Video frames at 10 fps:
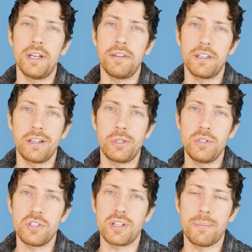with the
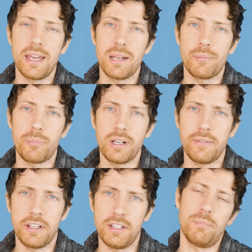conclusions I made in my
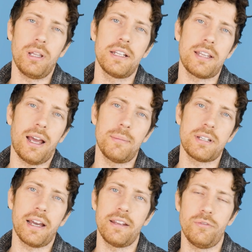previous blood type
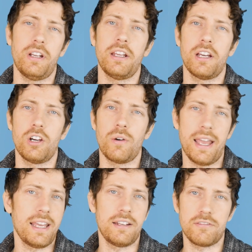diet video
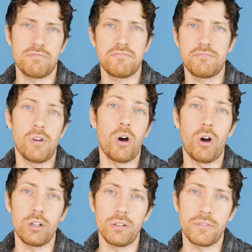and
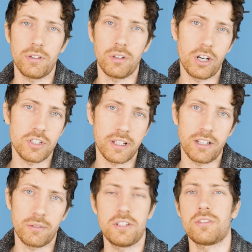all of the large
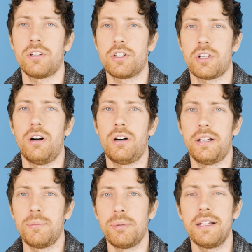scale research
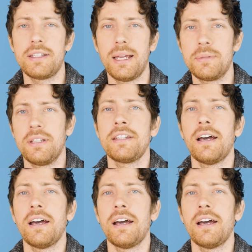on blood types and